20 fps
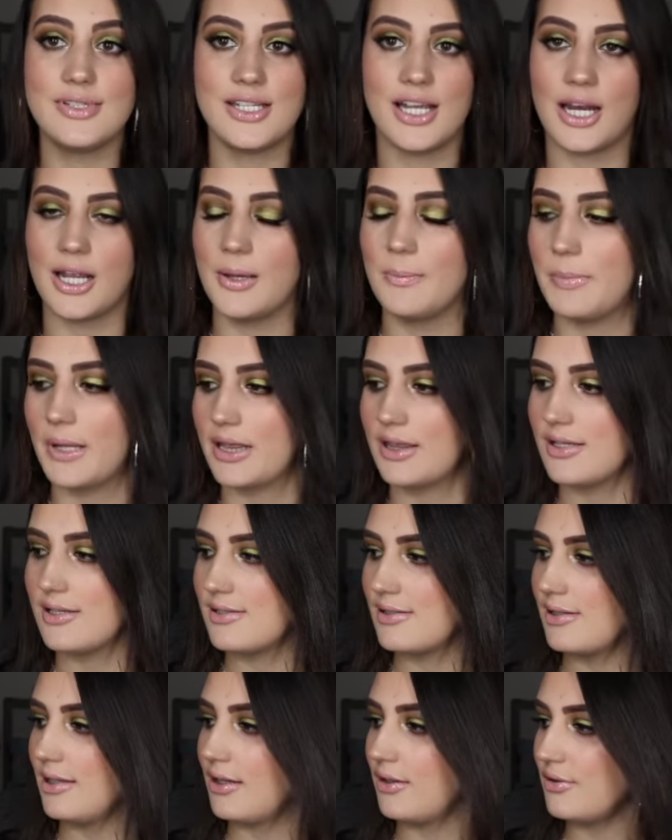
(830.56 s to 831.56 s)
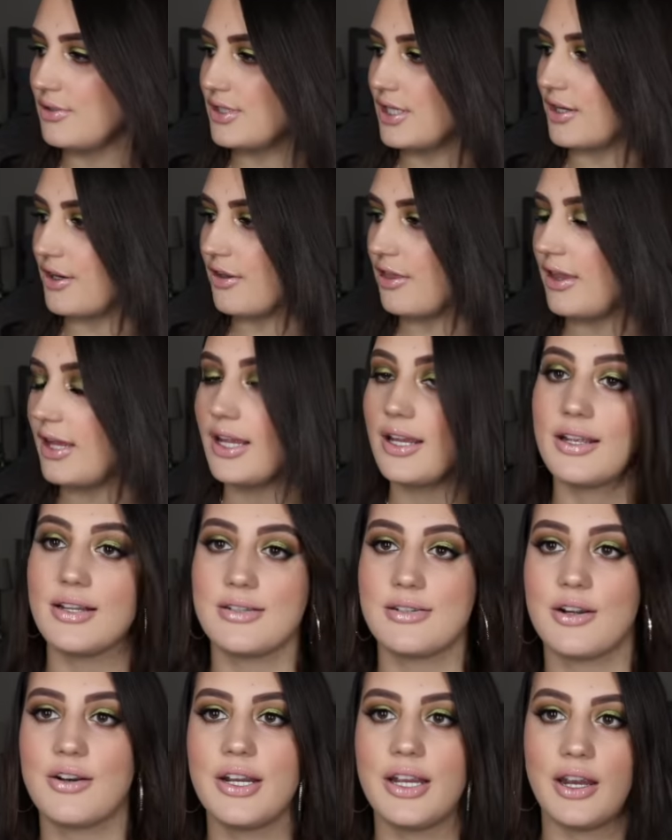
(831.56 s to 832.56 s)
done up at this little dinner thing.
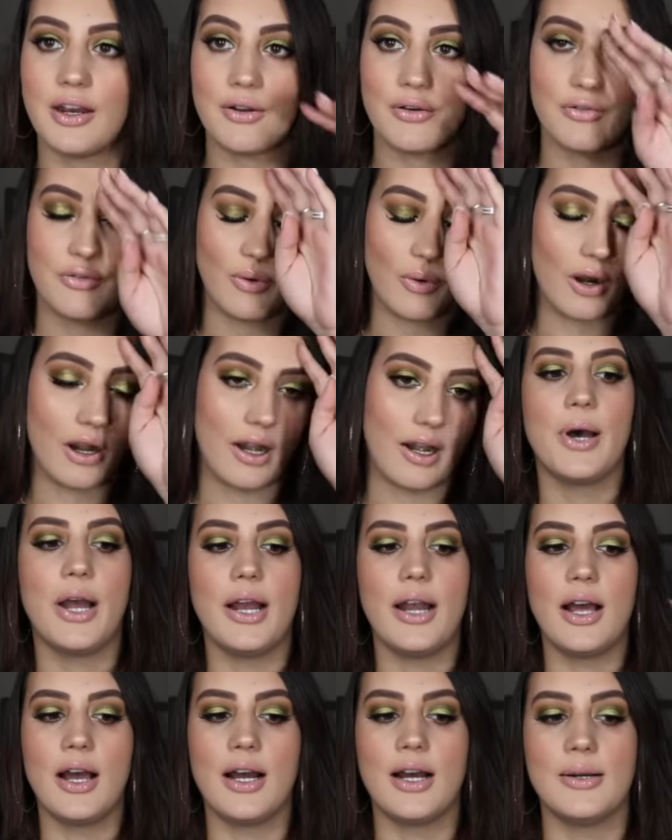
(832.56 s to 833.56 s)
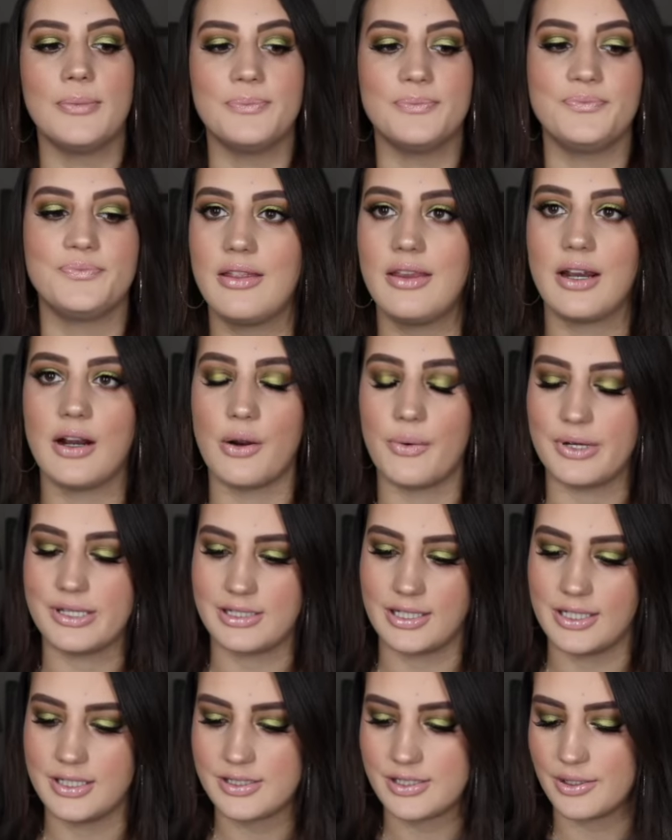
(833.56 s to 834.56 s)
It's already 8:04, but they're
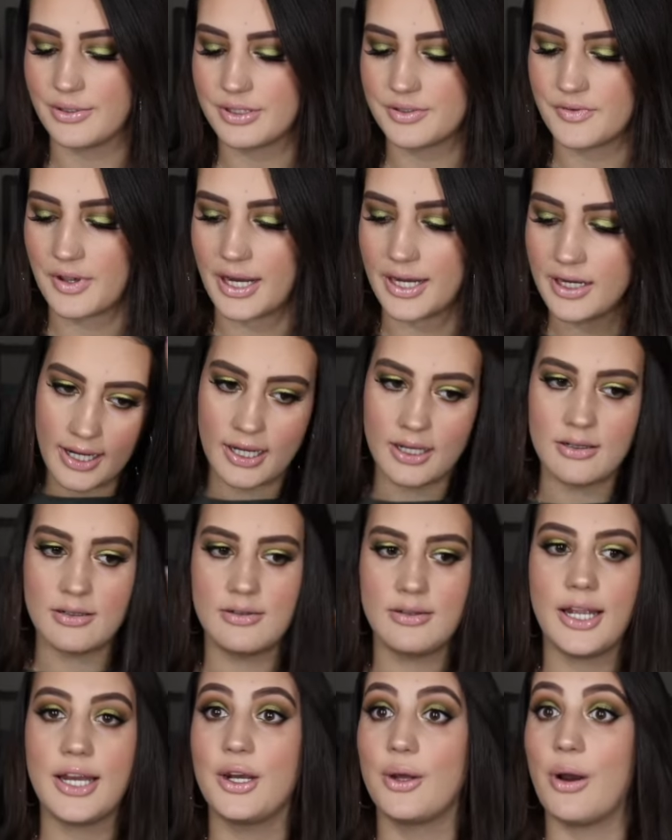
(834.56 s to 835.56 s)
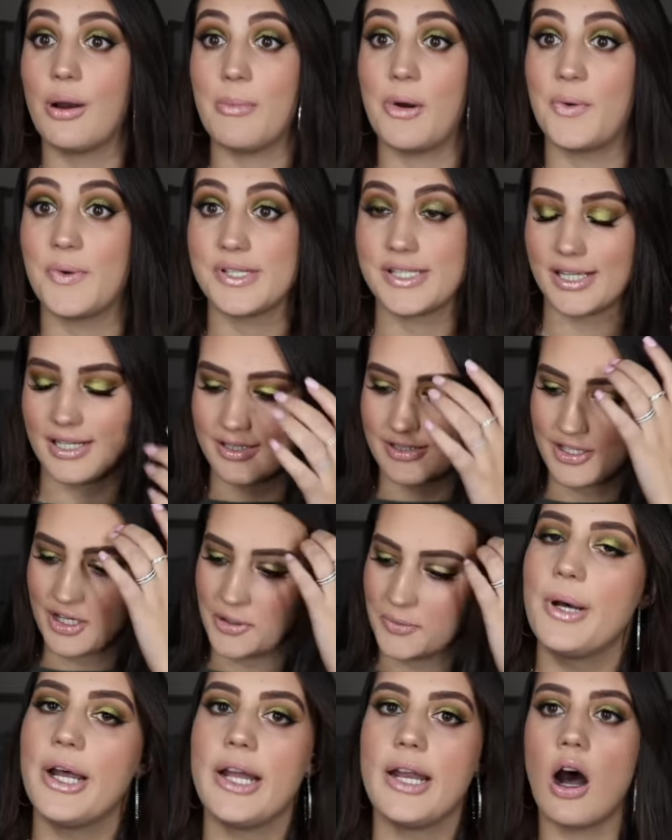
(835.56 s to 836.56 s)
always late, so it's fine. And they know I'm always late,
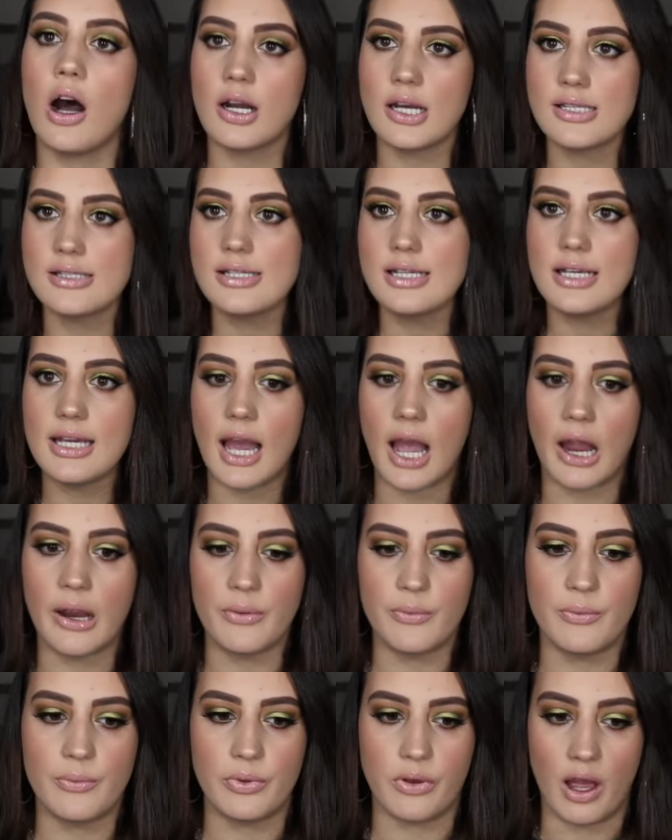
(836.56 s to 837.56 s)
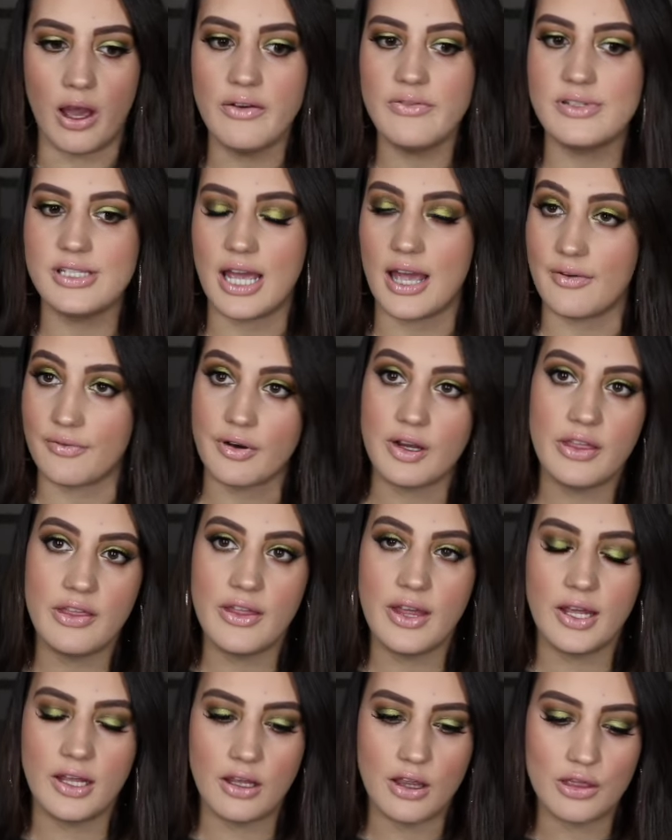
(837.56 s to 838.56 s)
so. But honestly, I loved
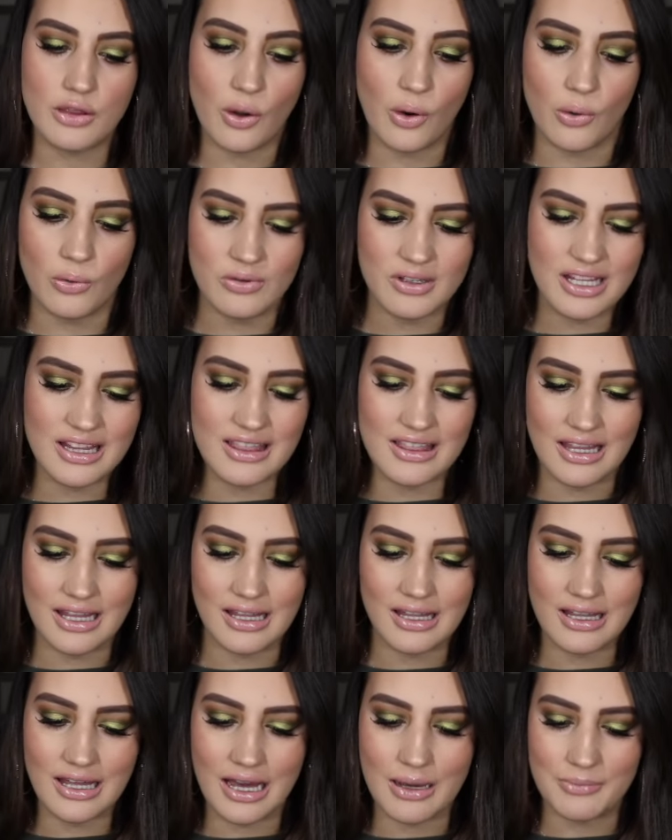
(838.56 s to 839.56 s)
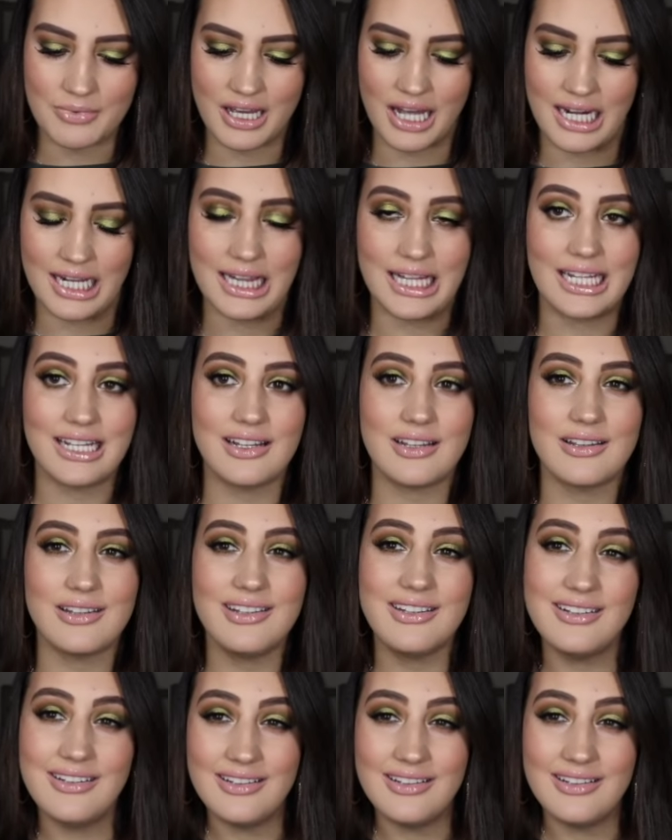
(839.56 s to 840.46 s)
everything. The only thing I'm kind of like,